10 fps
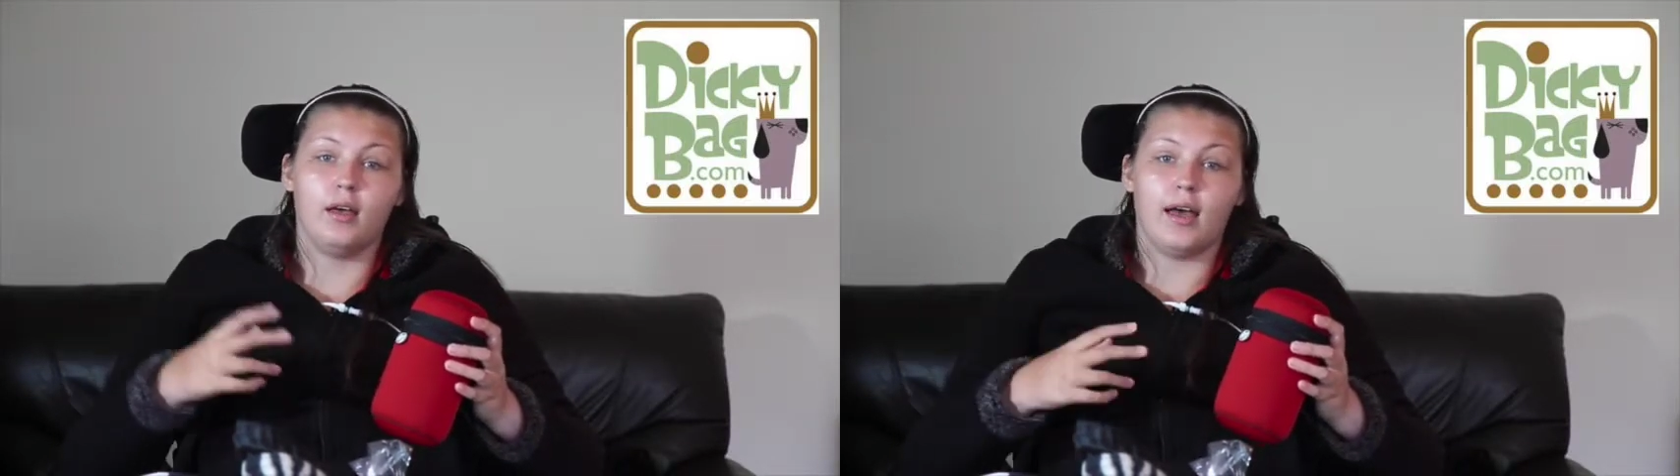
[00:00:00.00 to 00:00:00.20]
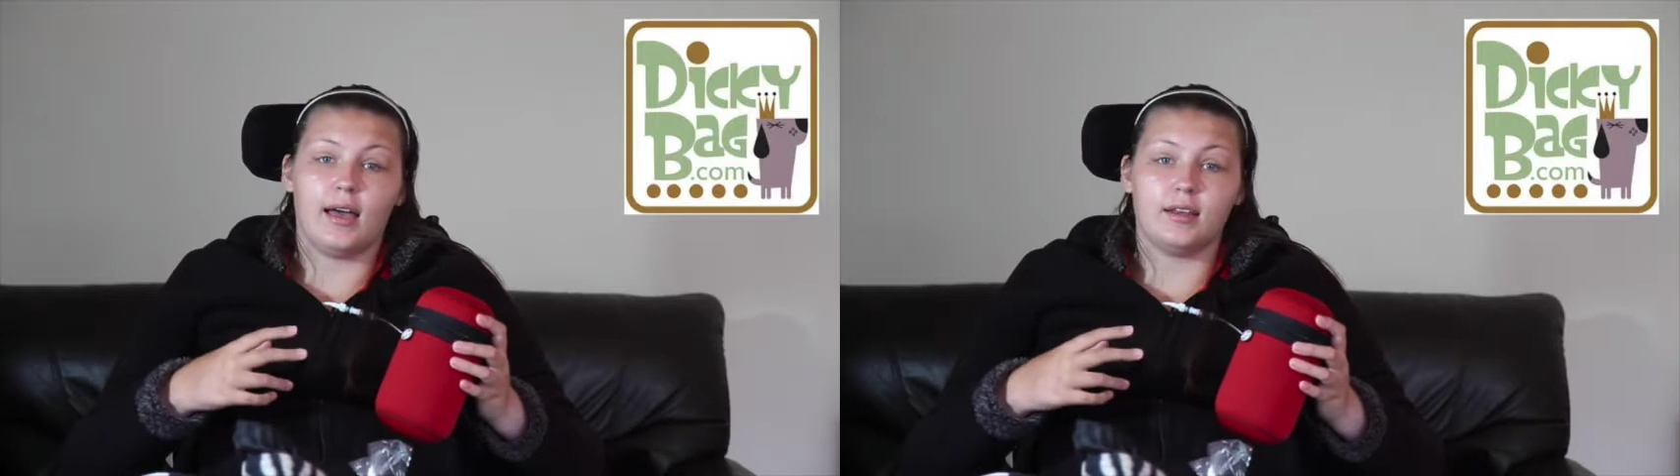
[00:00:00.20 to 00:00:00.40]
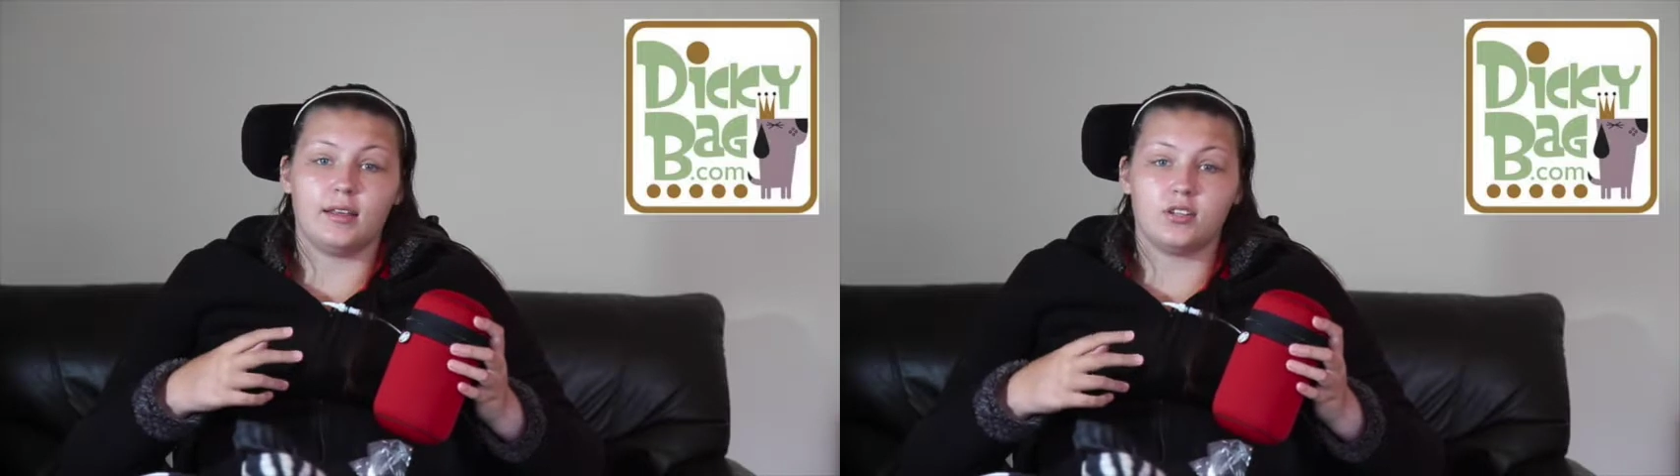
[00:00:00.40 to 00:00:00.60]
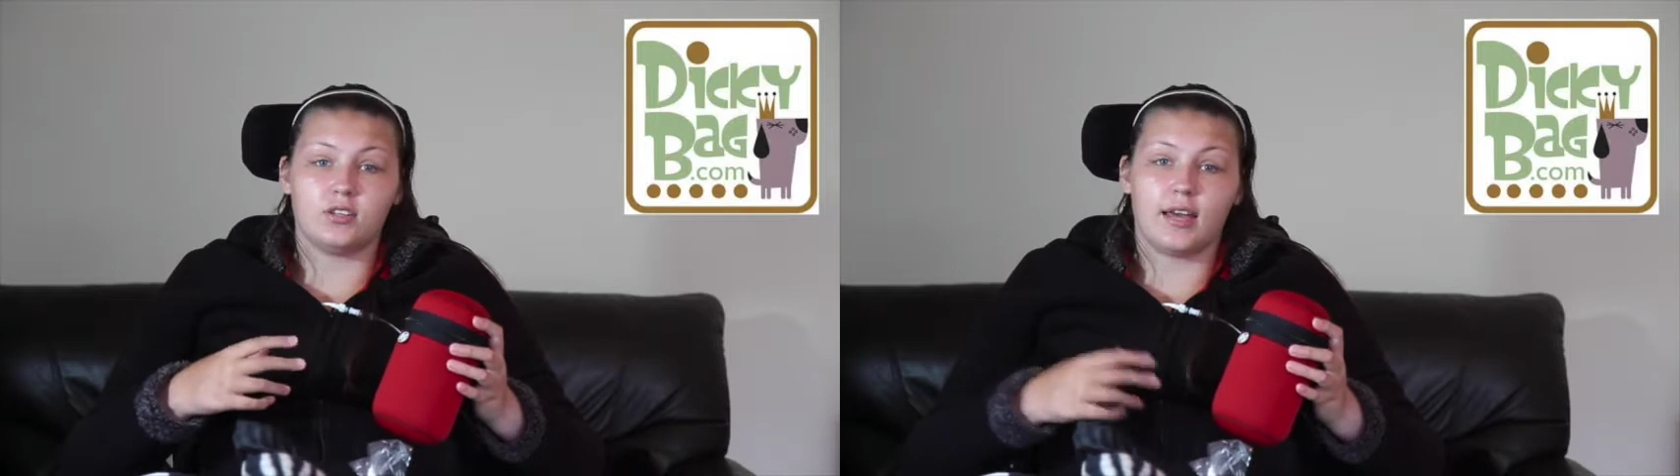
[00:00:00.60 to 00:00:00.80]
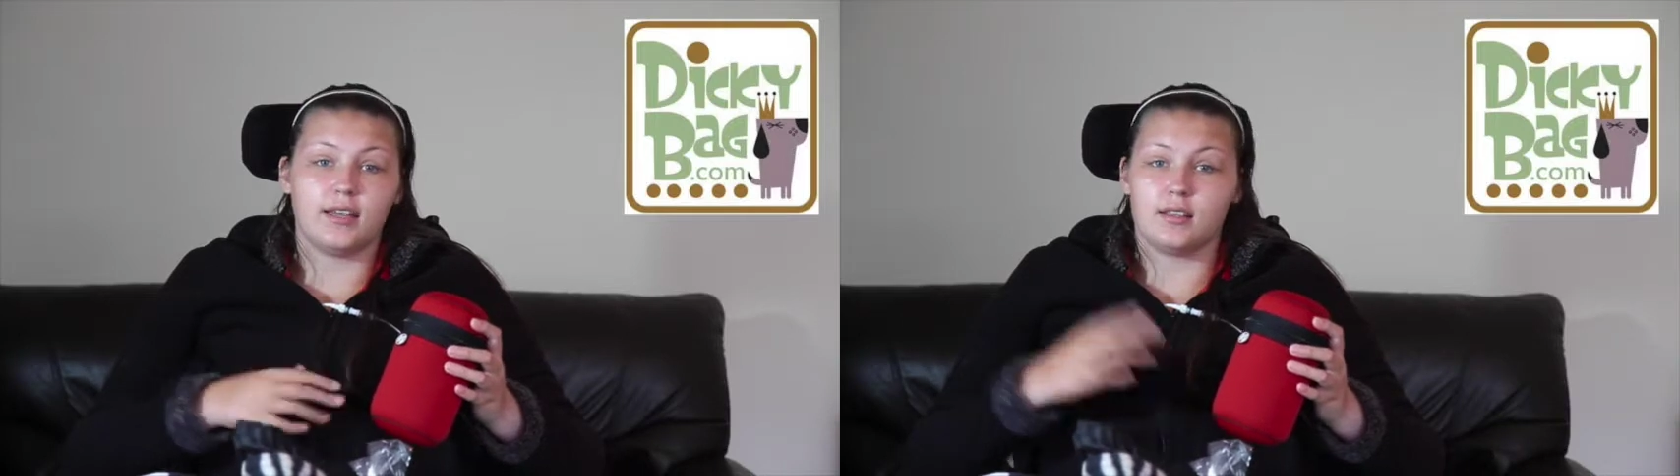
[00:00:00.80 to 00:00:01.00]
And it
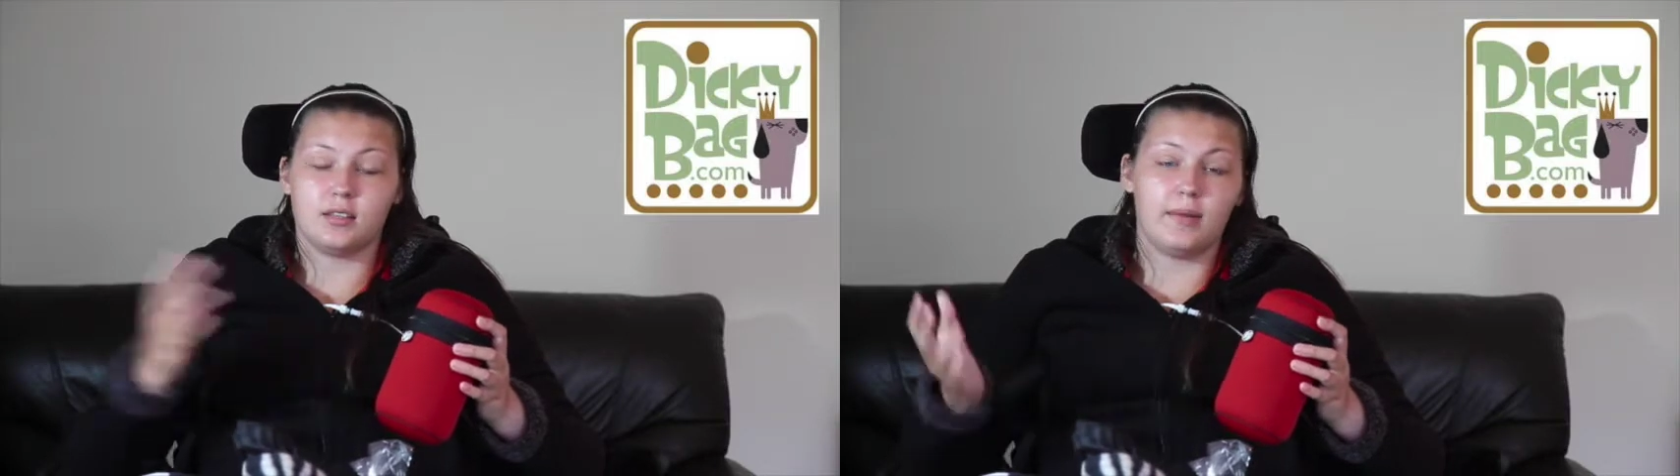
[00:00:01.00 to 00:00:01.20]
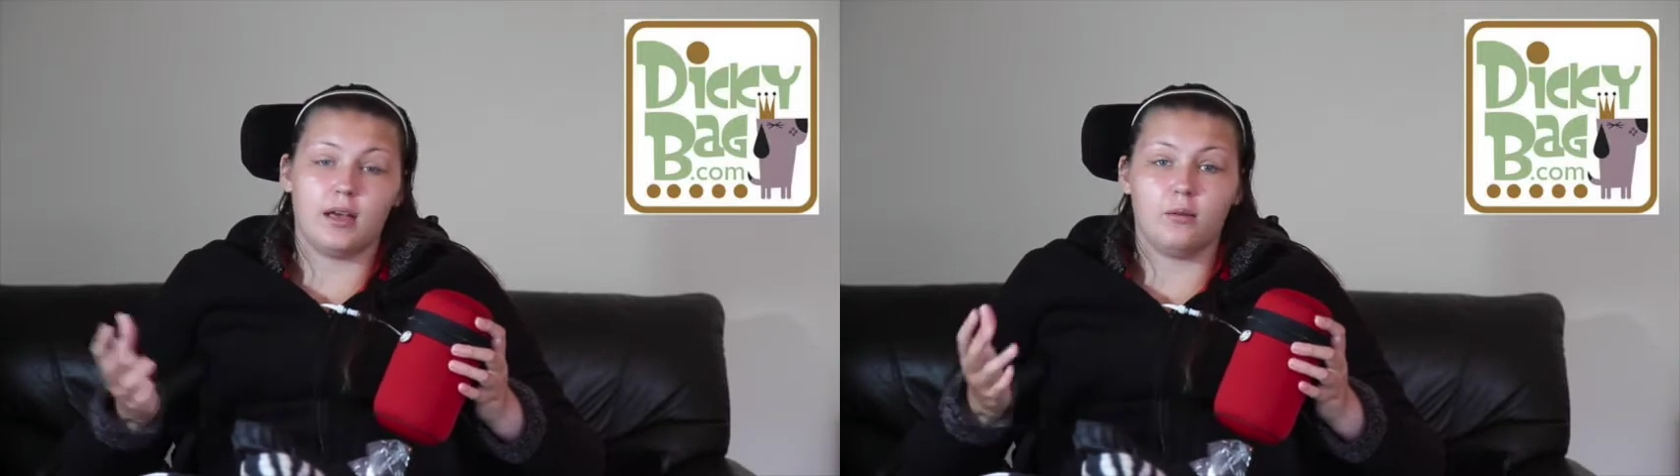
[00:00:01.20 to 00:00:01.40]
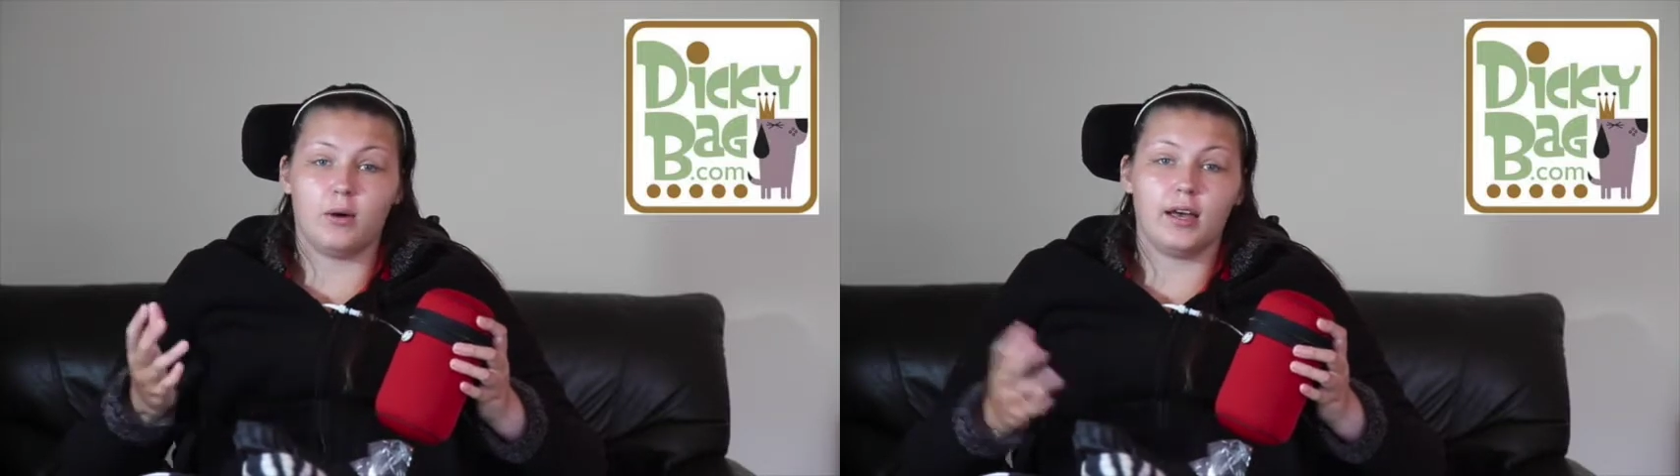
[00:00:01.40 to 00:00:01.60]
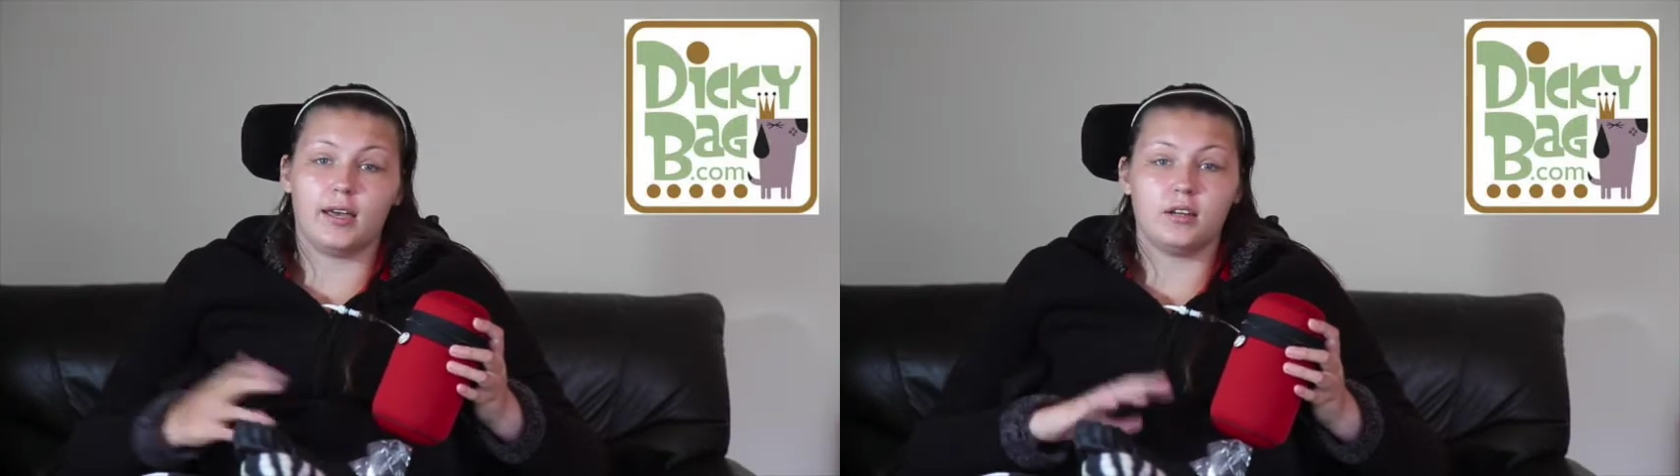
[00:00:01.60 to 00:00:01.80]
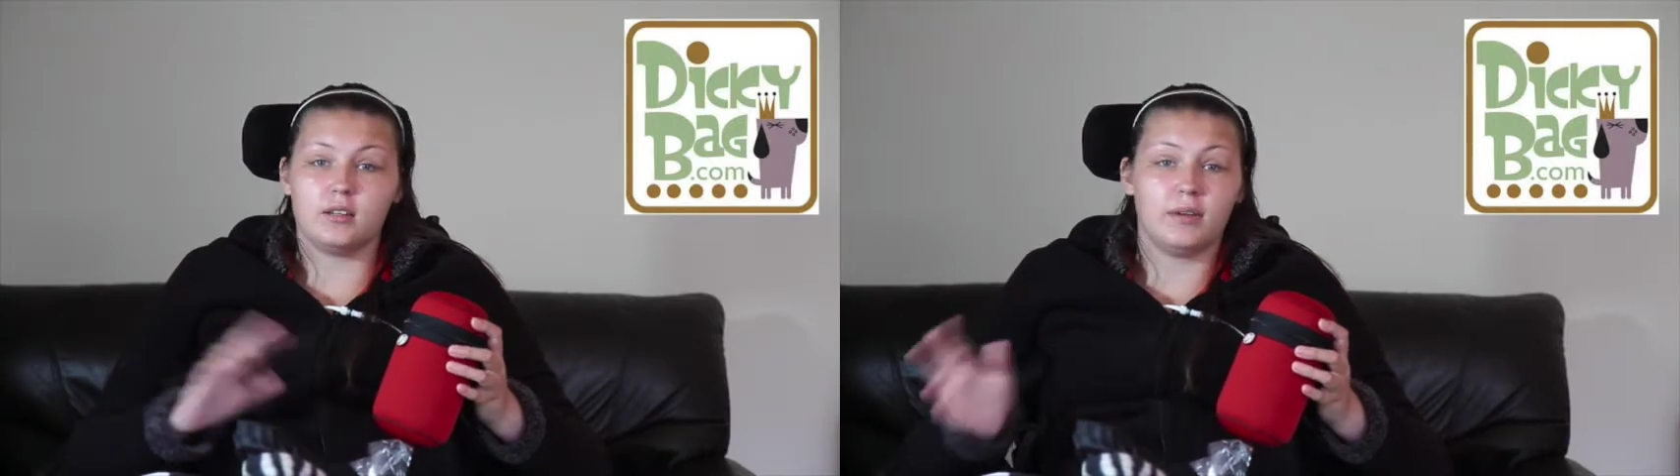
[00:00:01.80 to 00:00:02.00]
just takes the smell away and doesn't